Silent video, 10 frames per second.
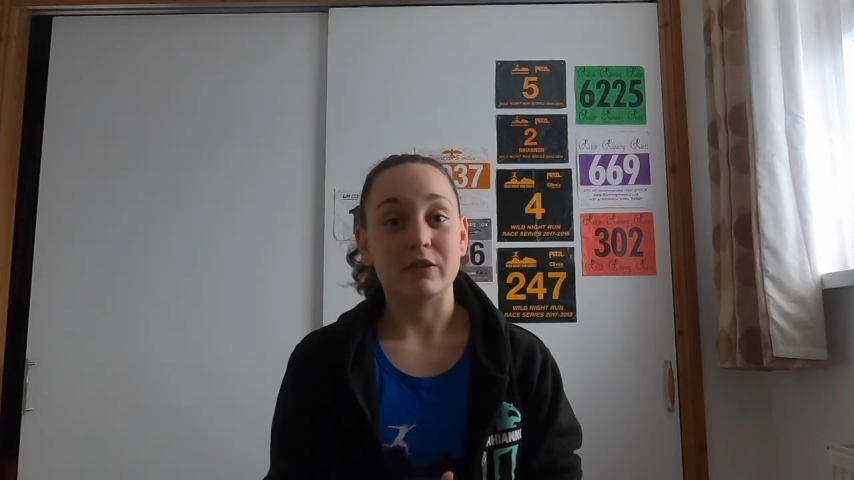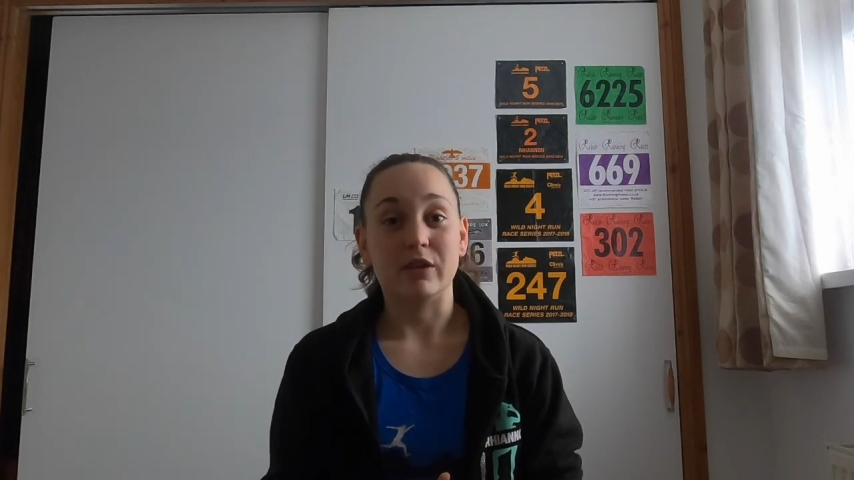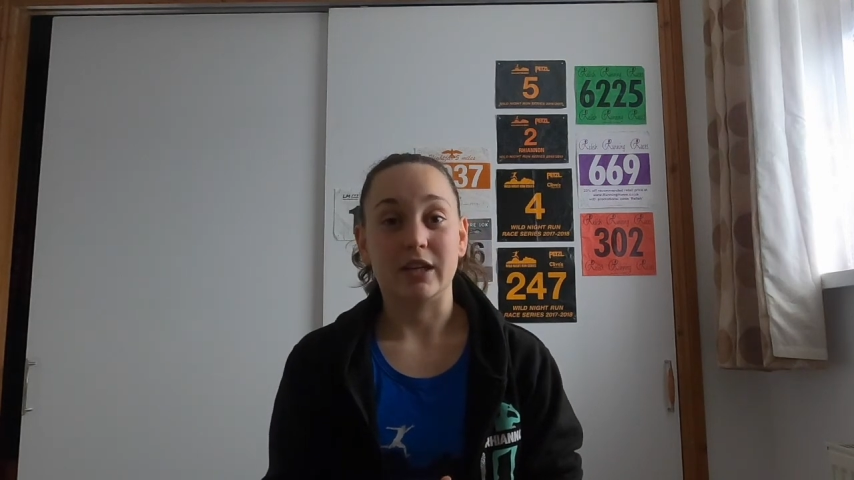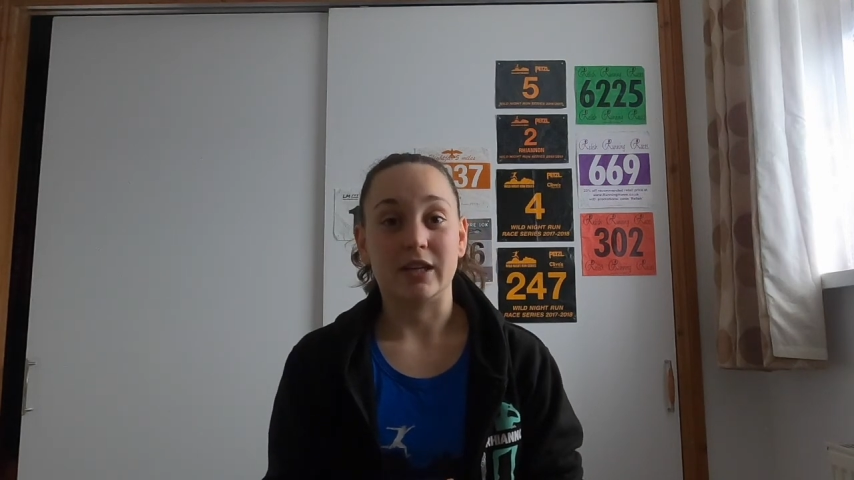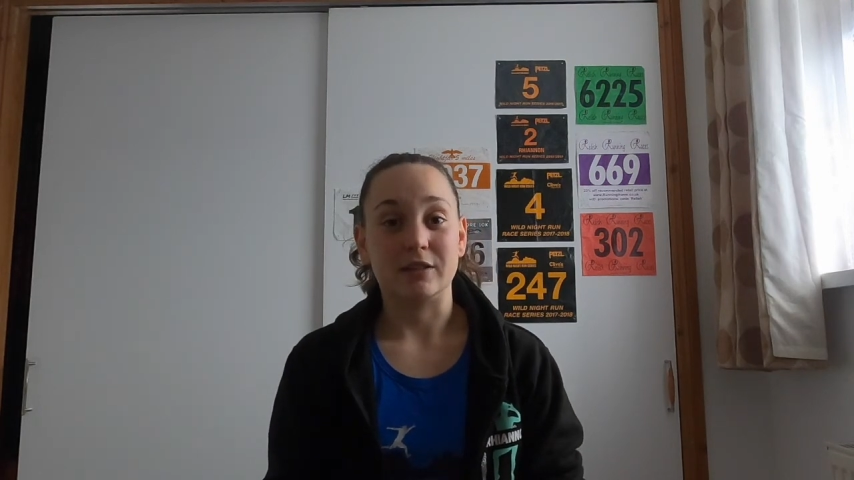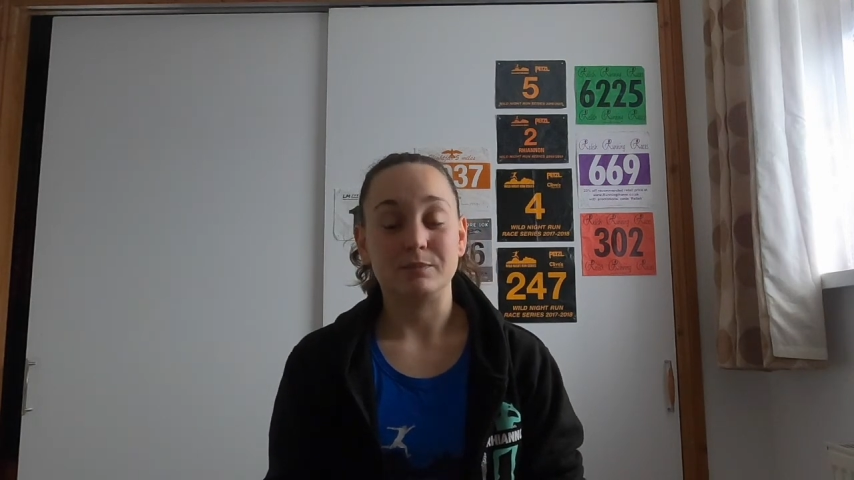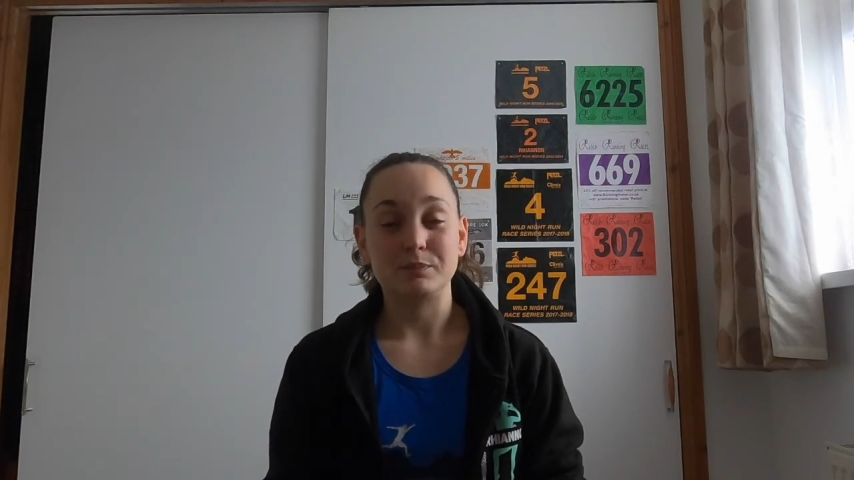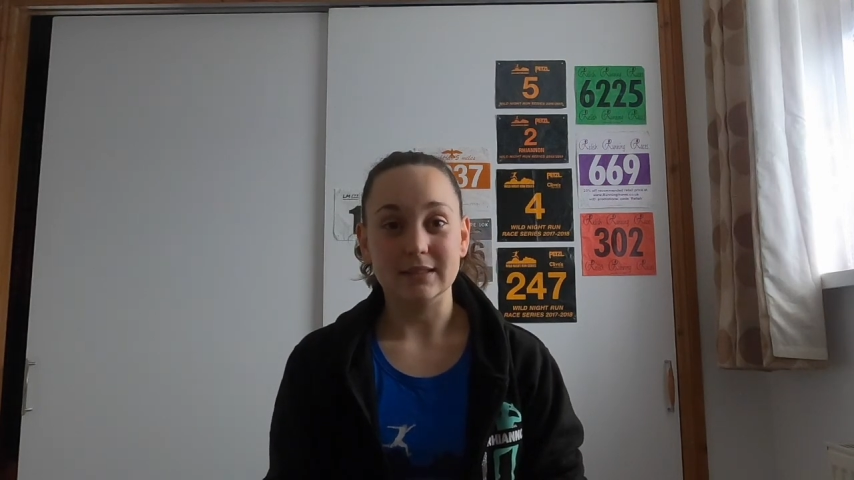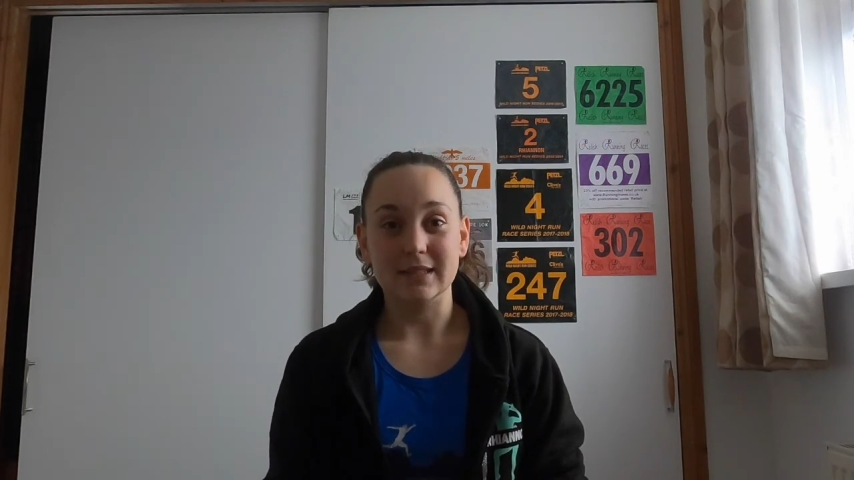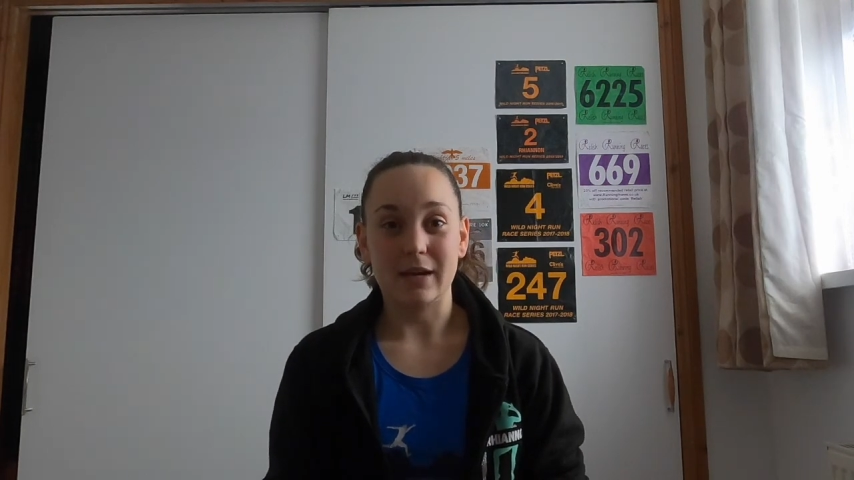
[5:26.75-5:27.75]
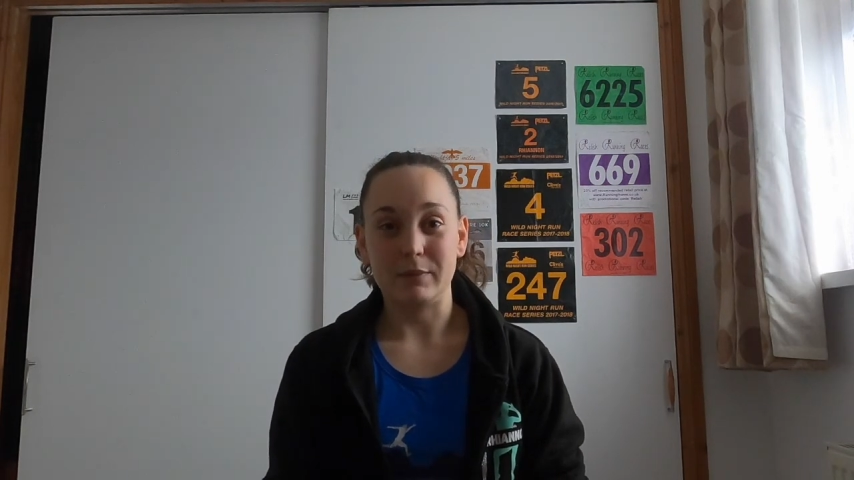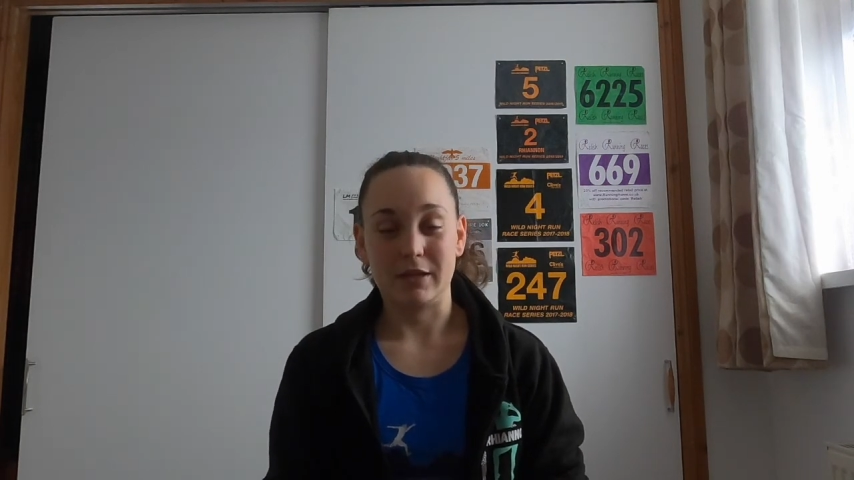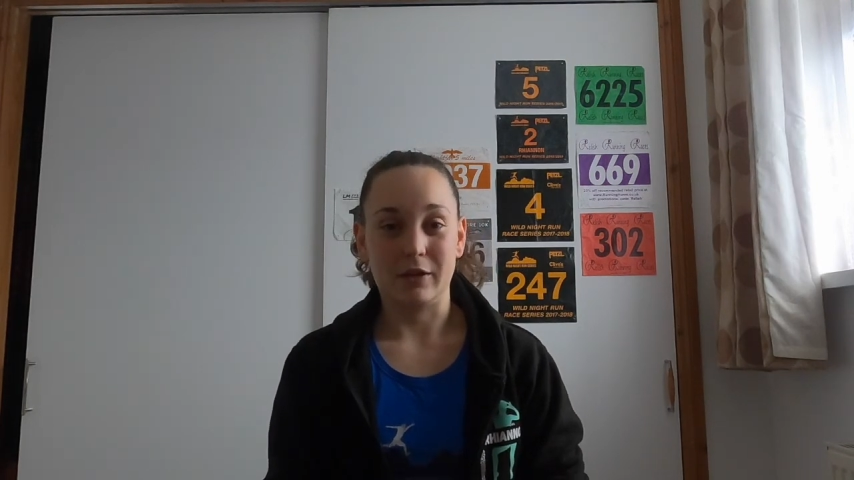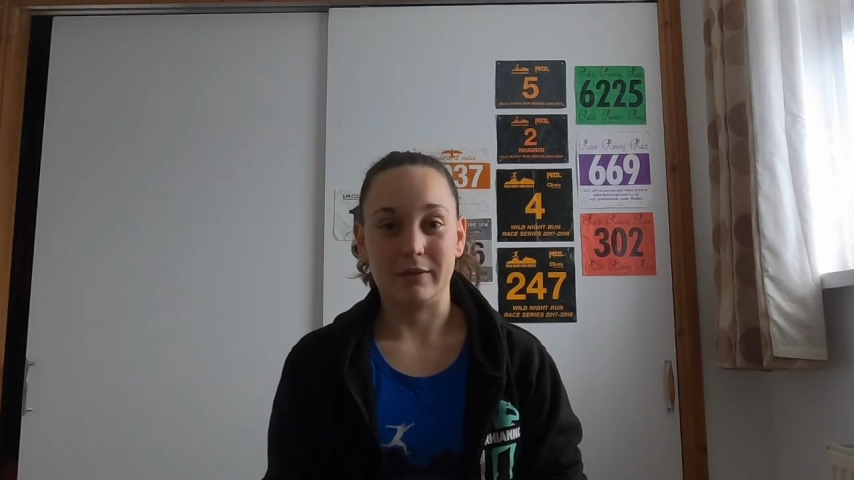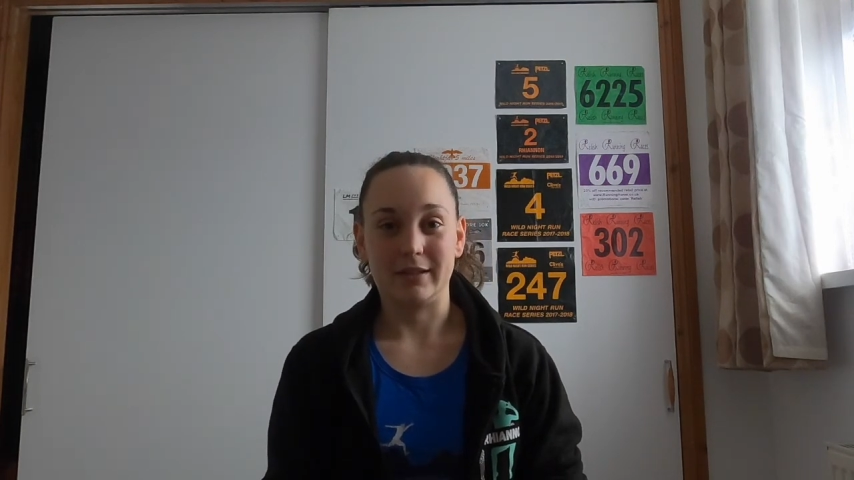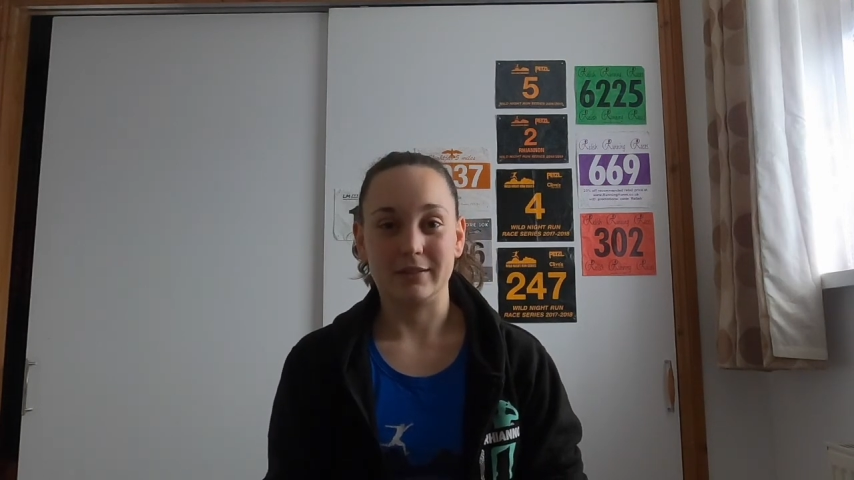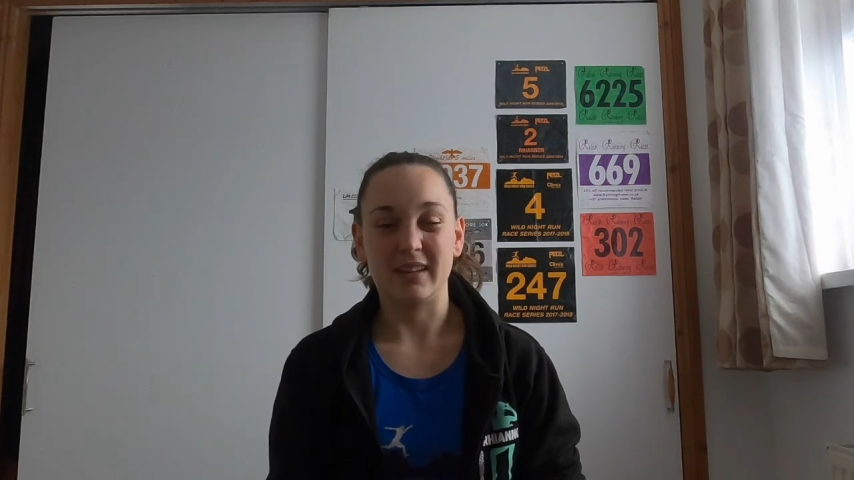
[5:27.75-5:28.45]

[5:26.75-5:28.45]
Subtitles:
running and to get me going.